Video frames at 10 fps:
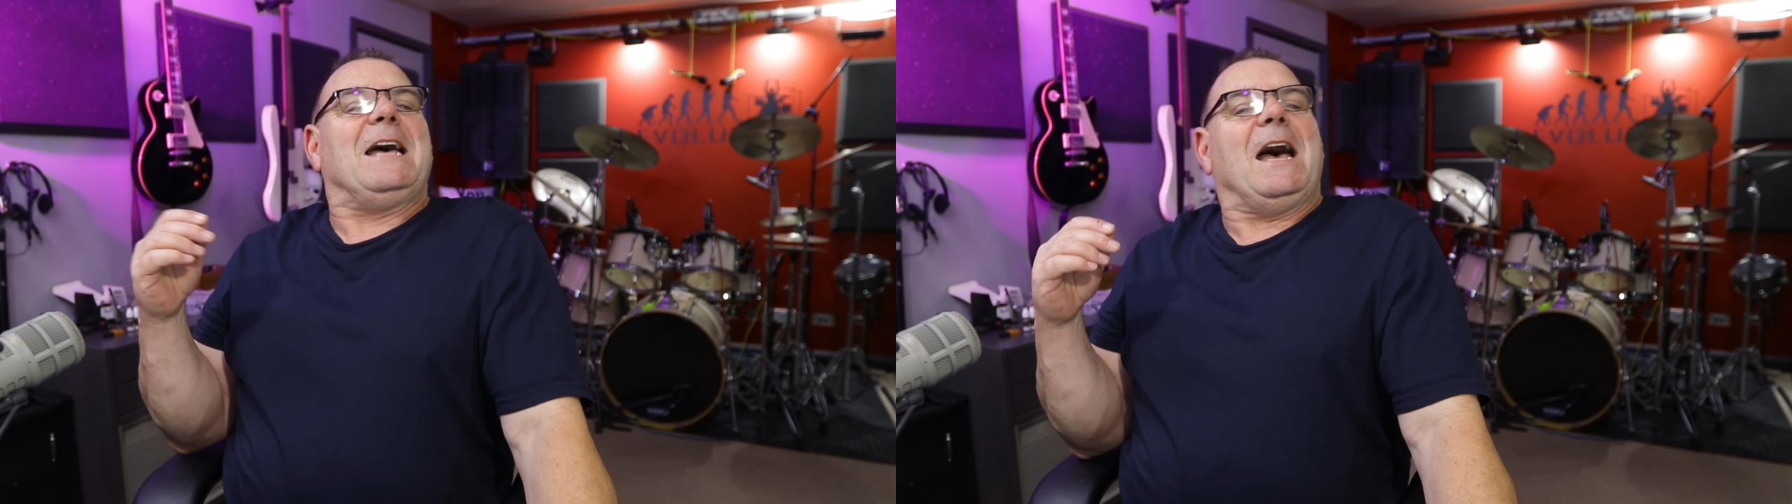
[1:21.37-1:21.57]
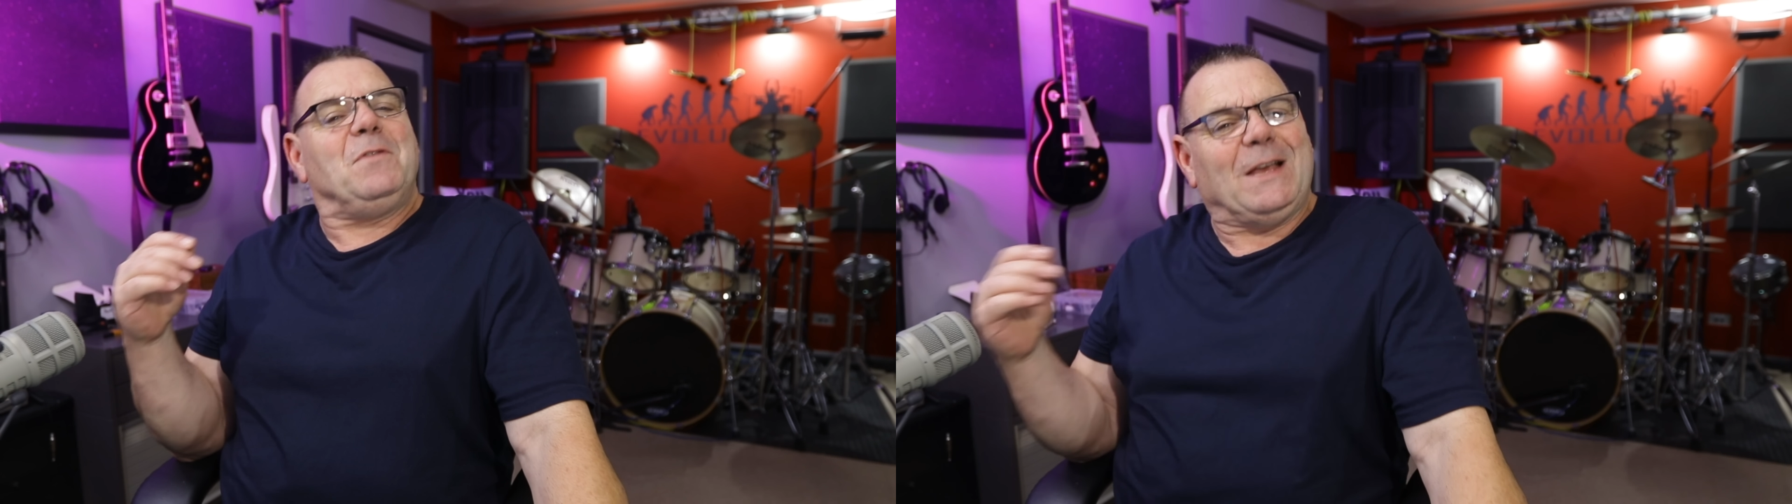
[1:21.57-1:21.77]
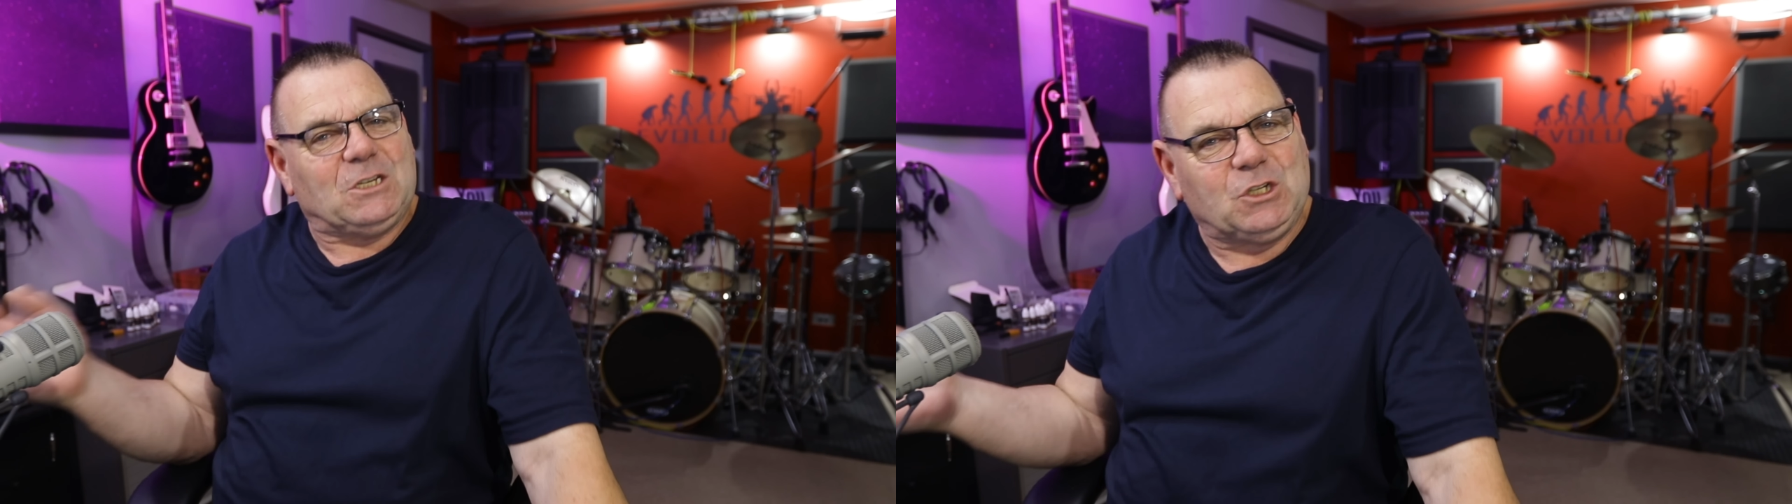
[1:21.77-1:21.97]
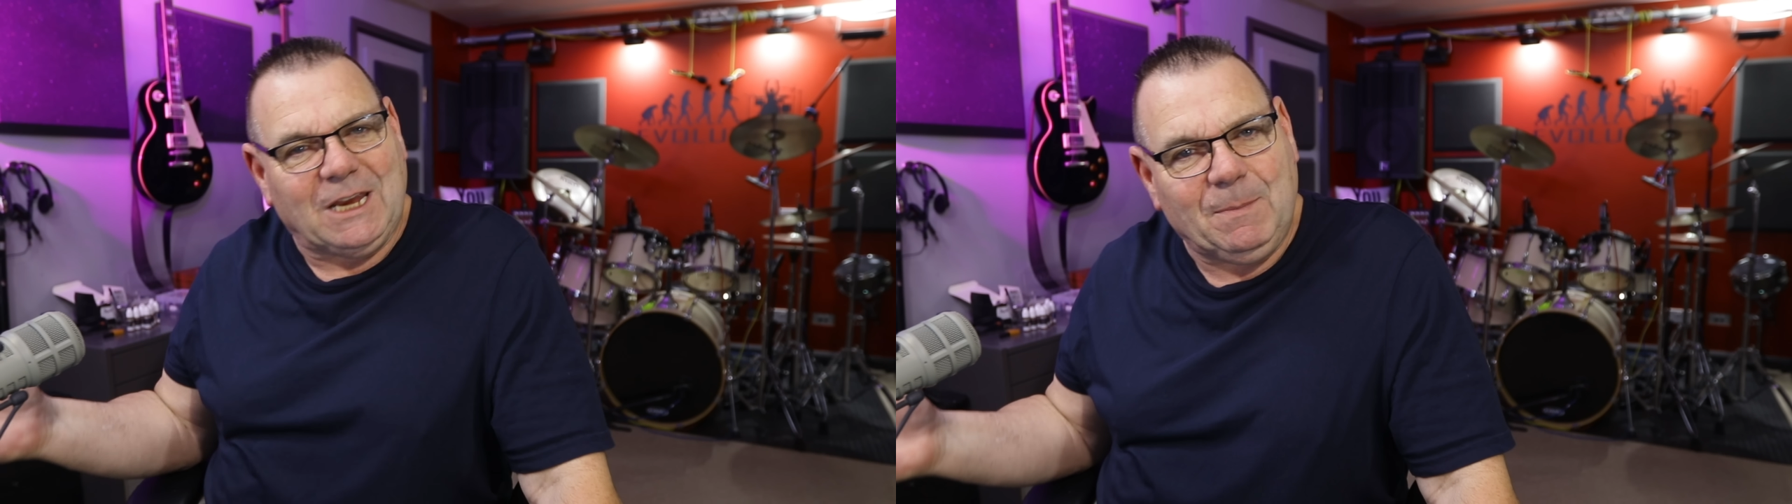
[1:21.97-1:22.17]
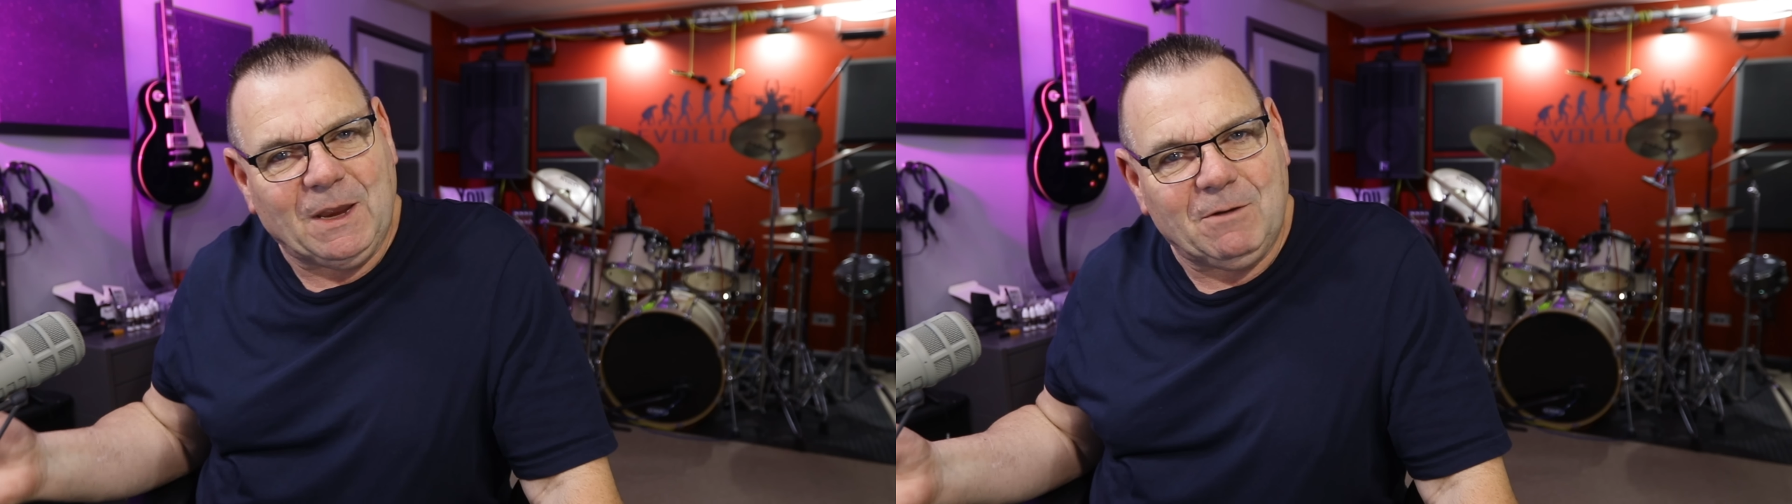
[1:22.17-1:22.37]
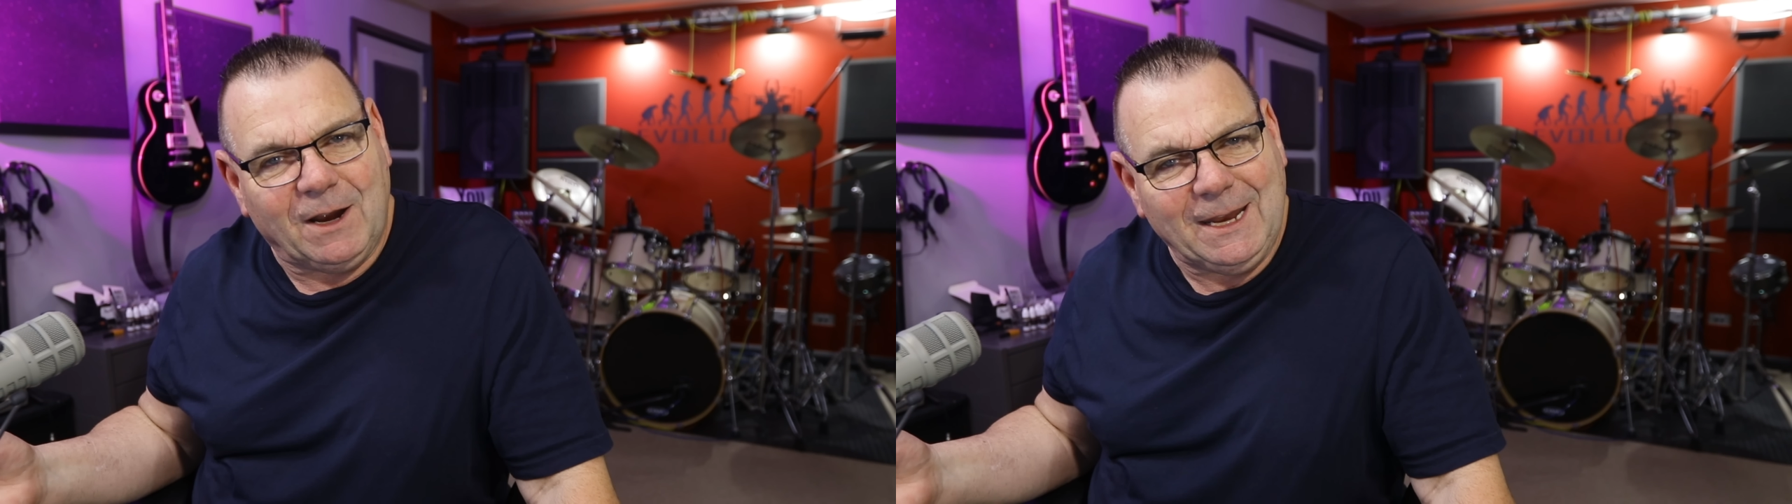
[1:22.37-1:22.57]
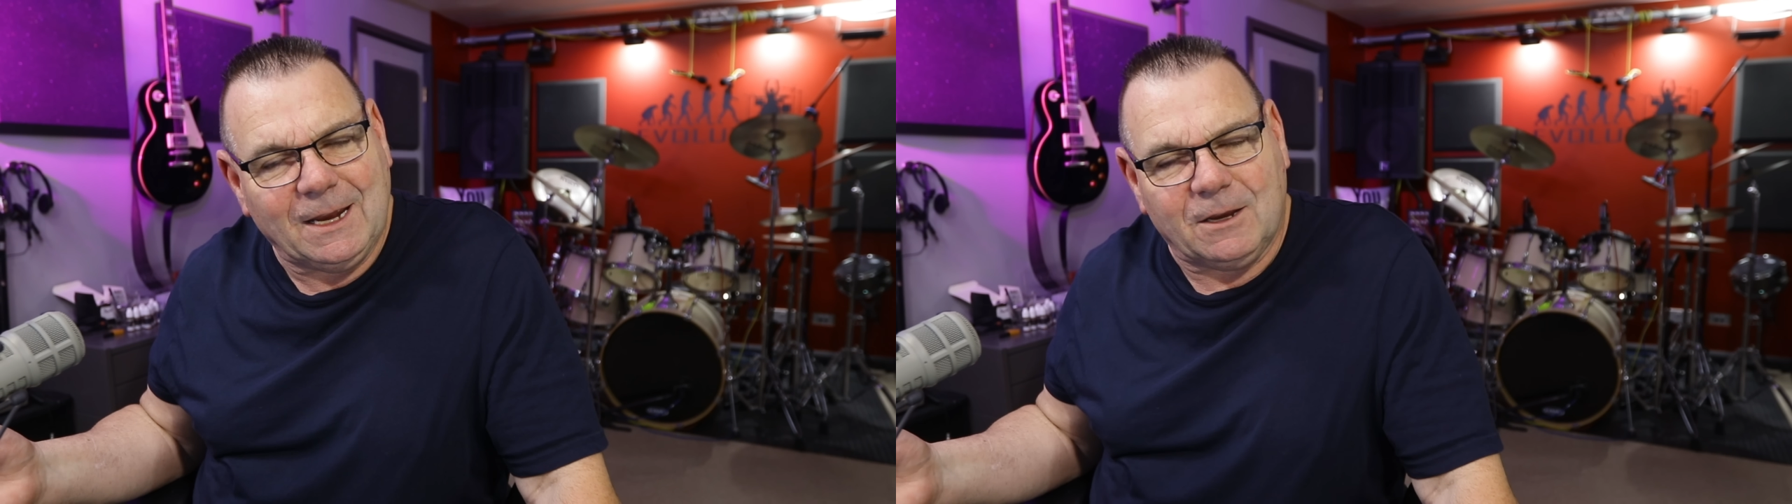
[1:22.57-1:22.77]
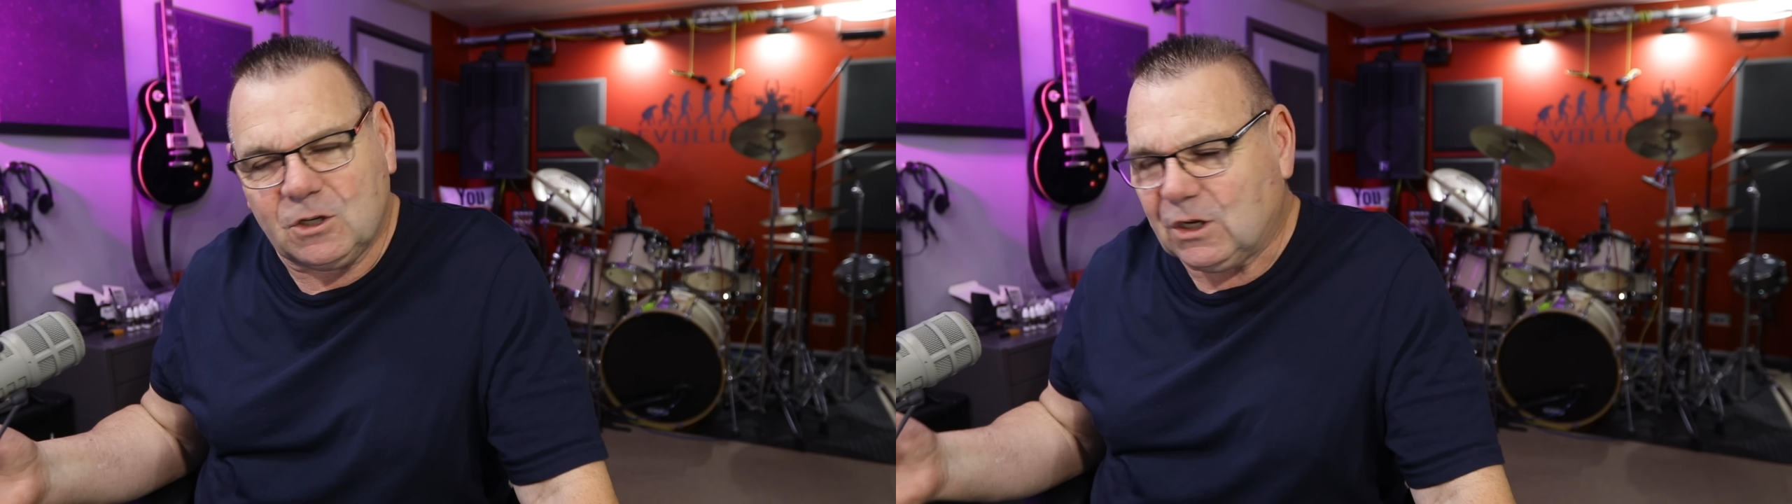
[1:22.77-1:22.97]
And that's CB
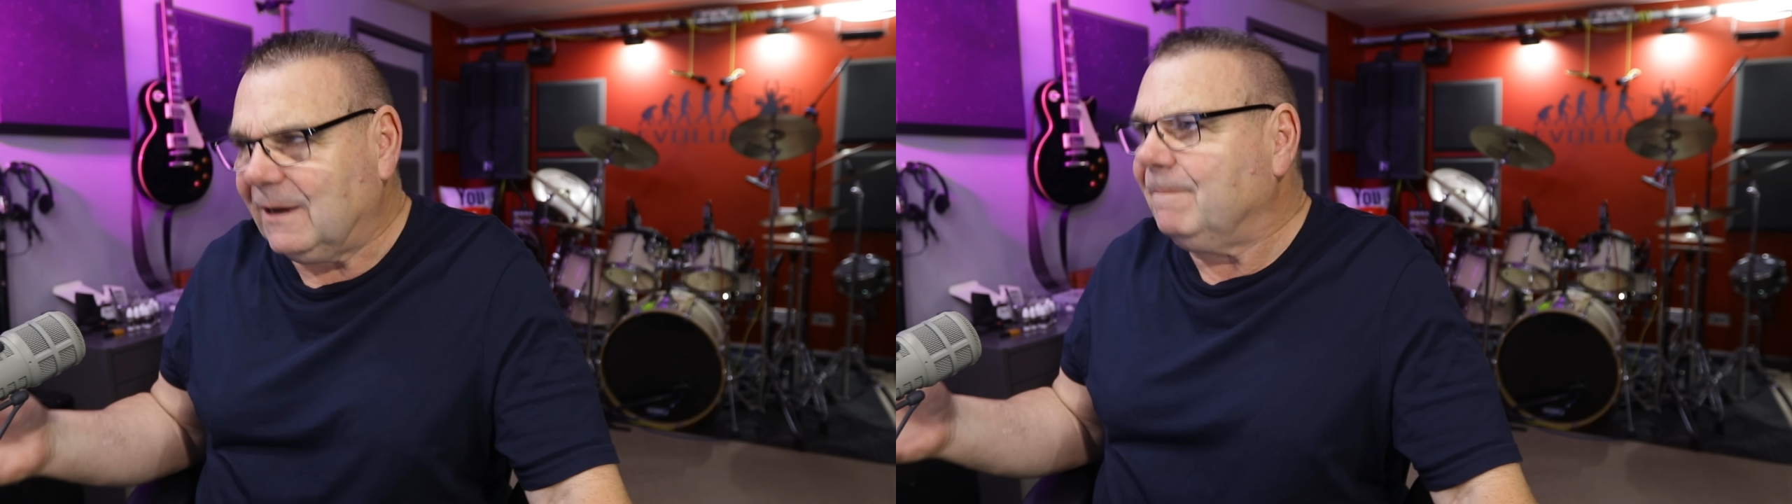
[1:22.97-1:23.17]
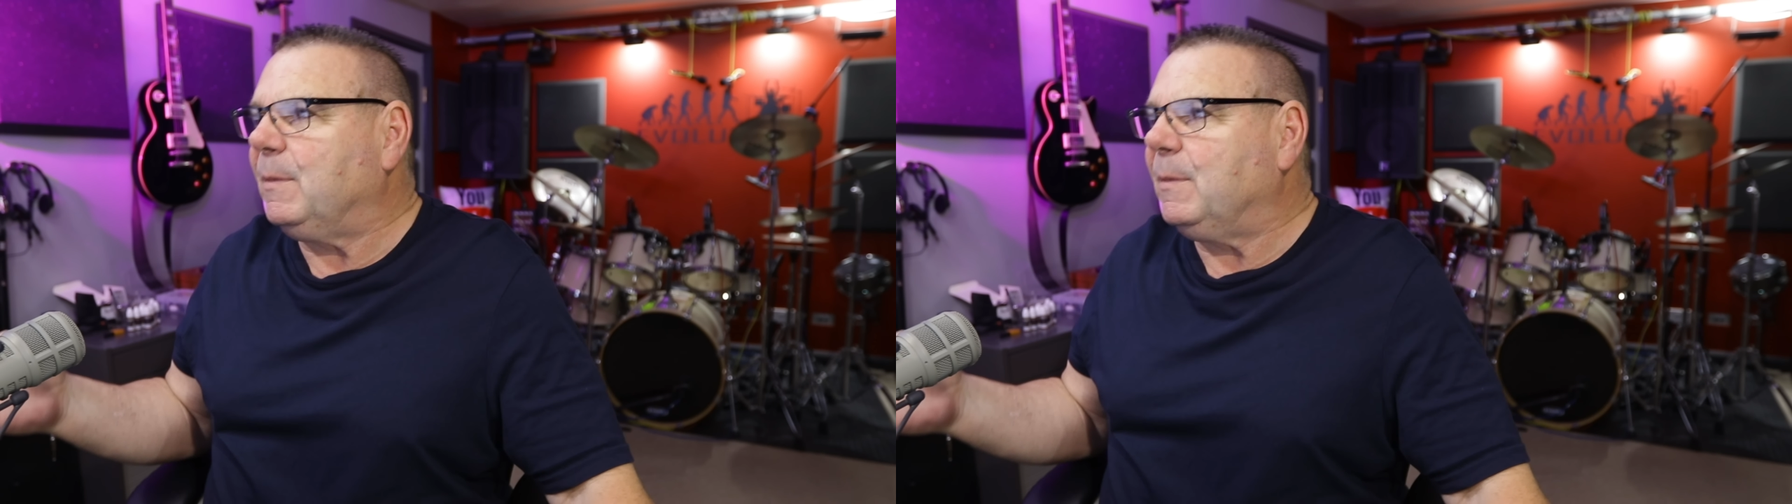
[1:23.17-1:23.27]
radio, you see,